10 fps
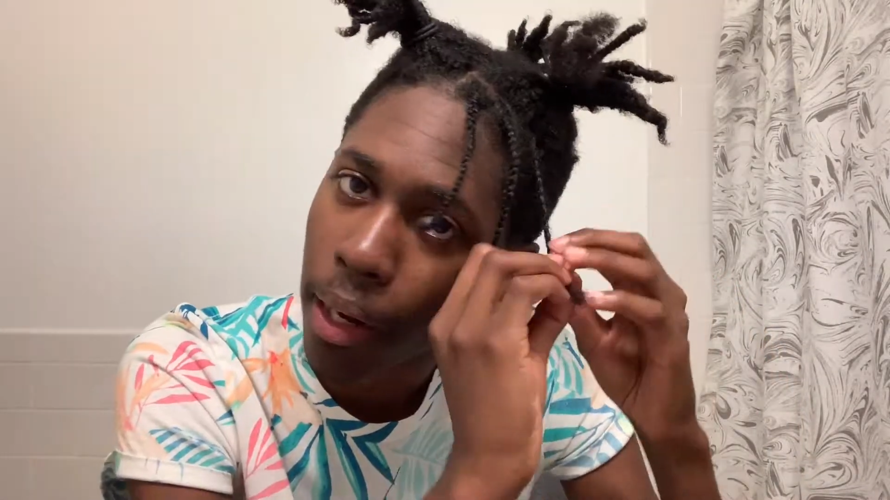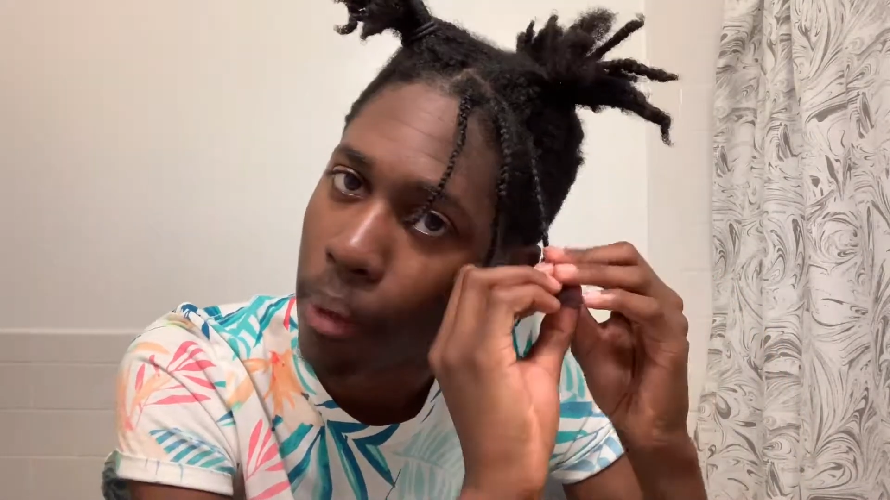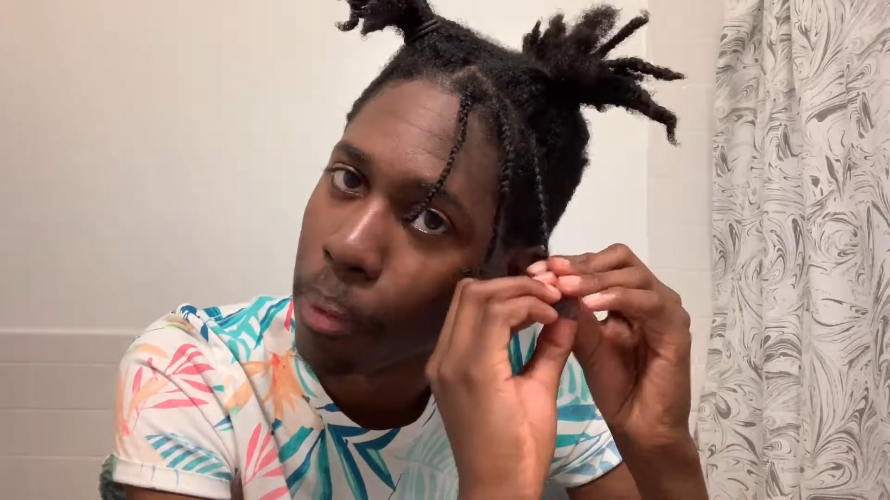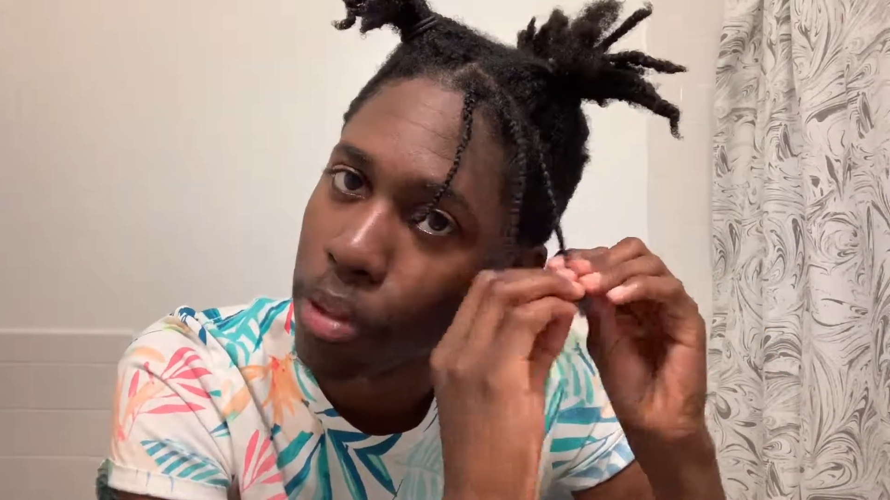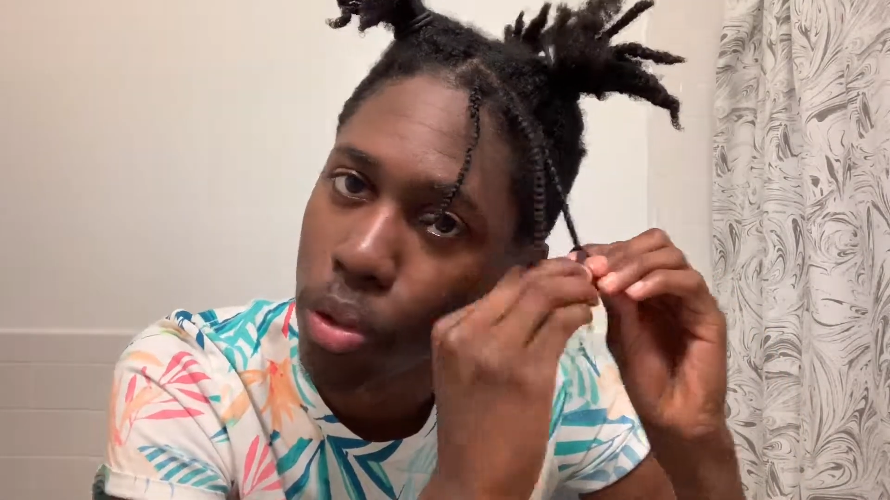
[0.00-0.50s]

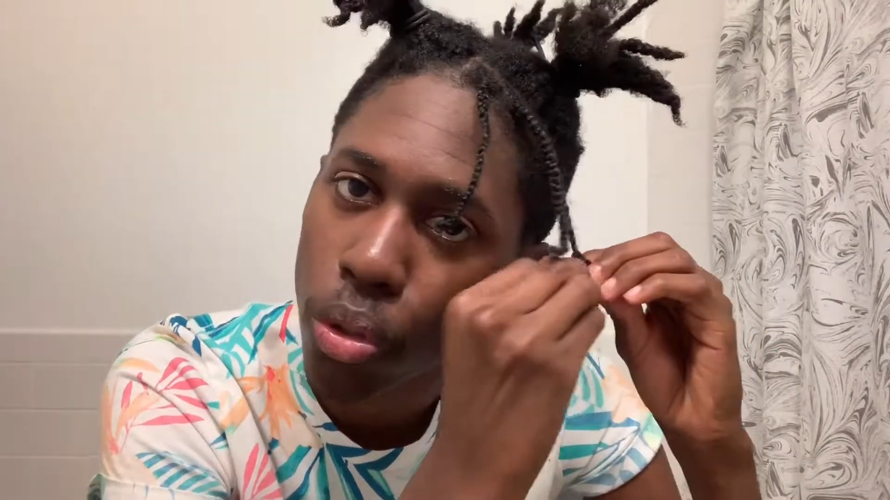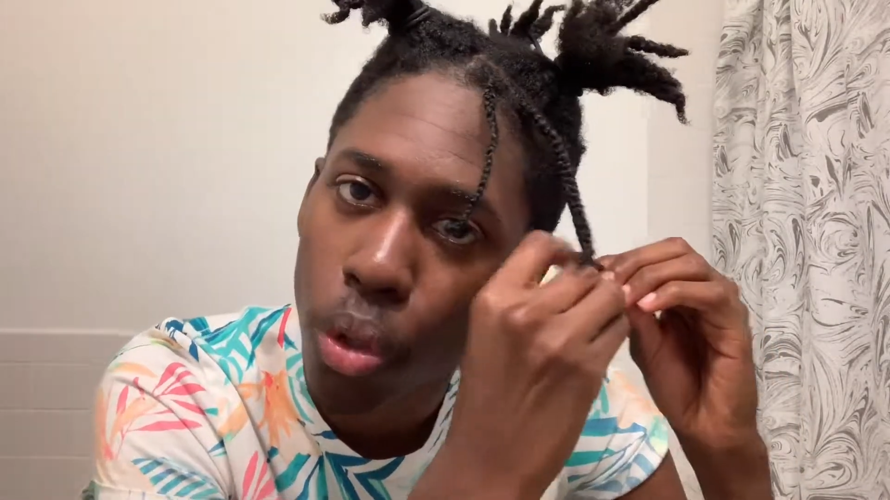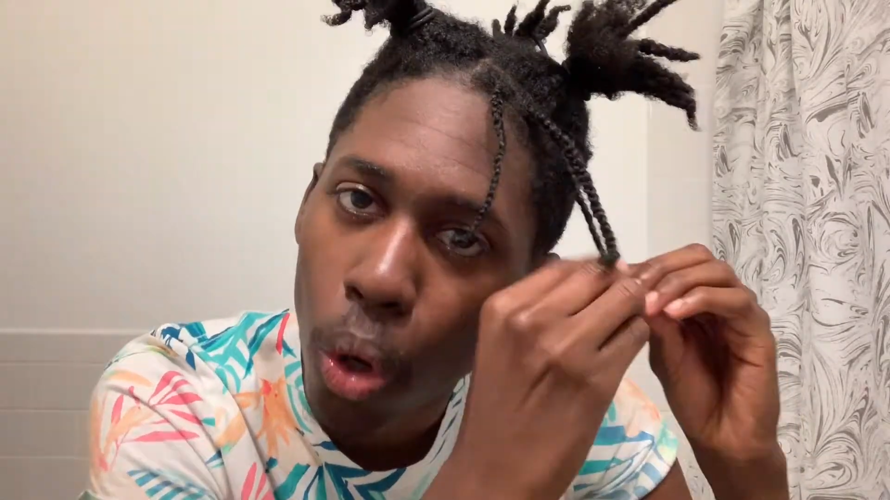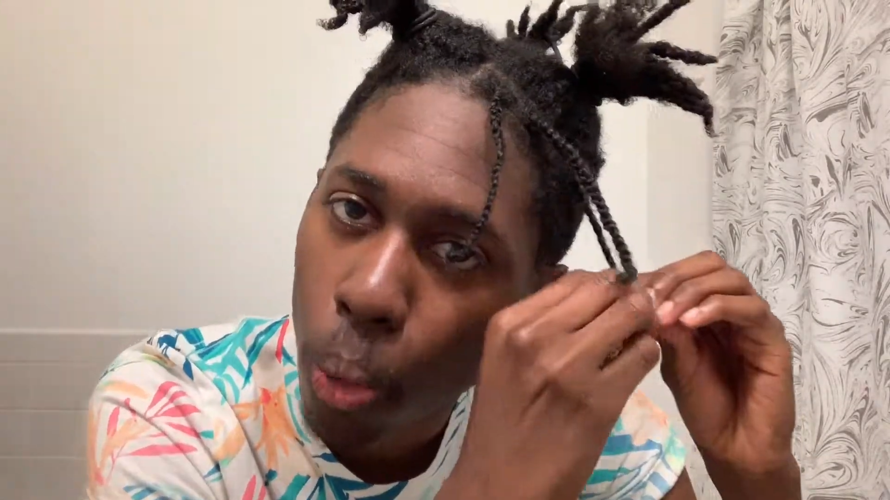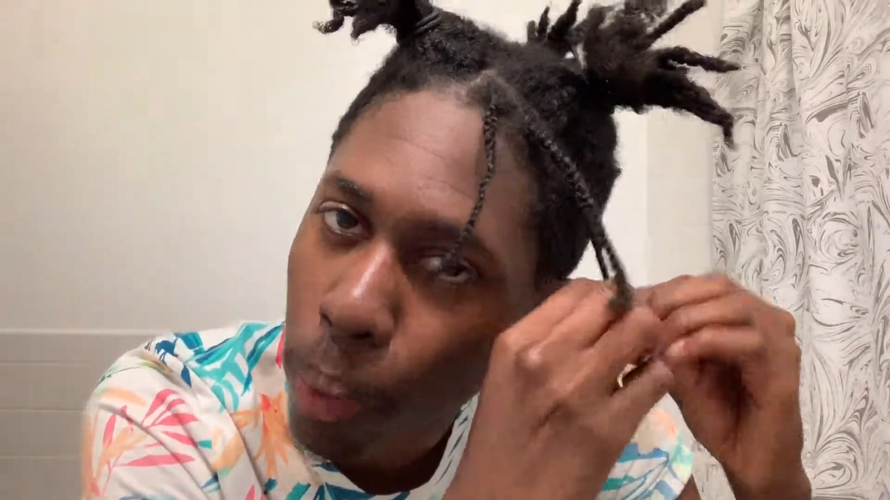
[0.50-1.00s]
there was
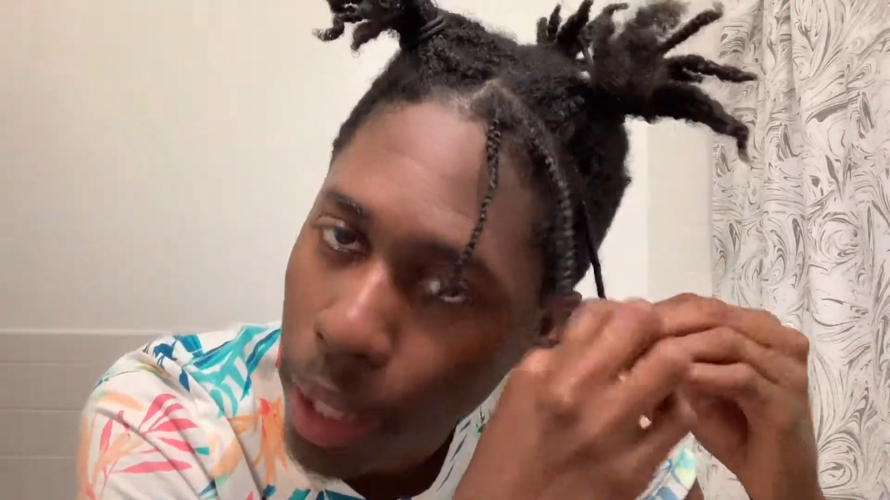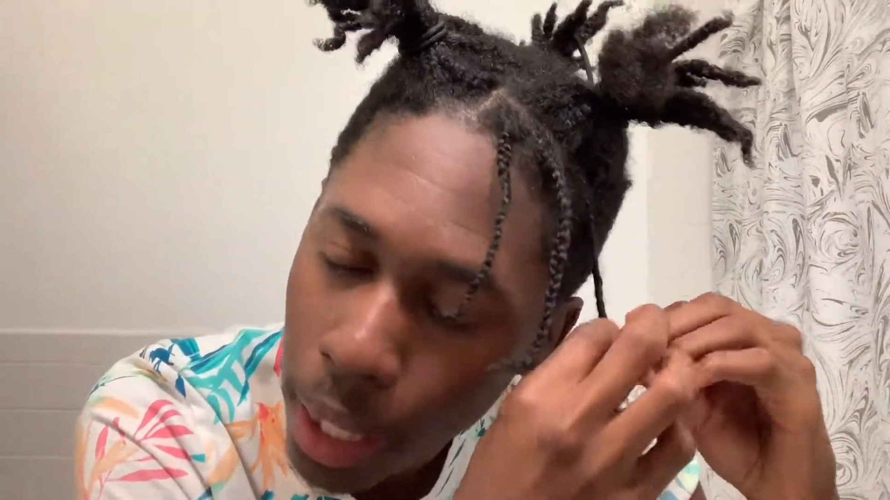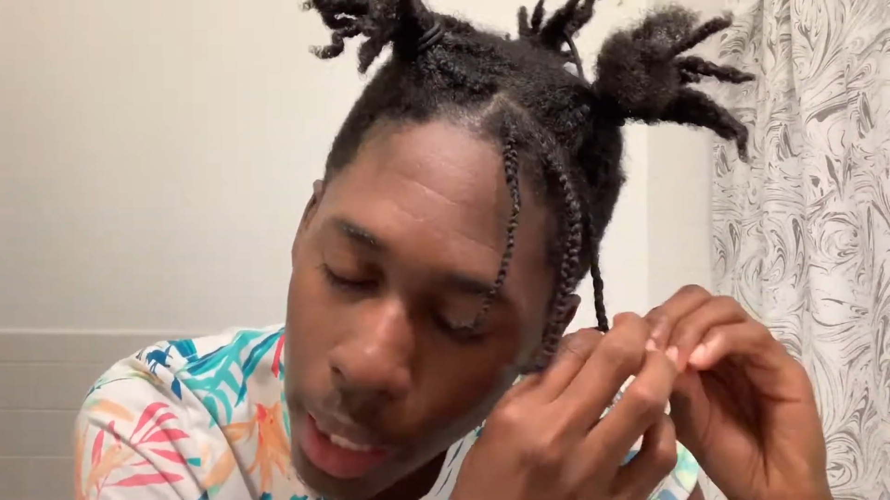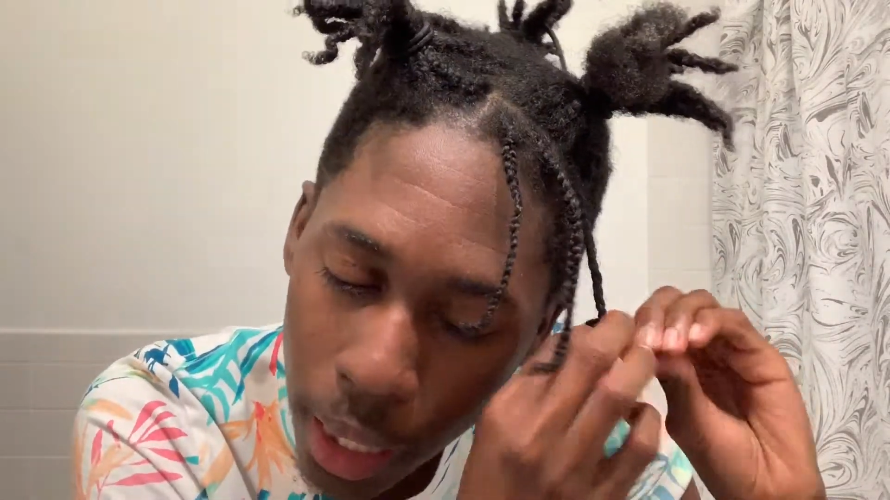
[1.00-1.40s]
no way.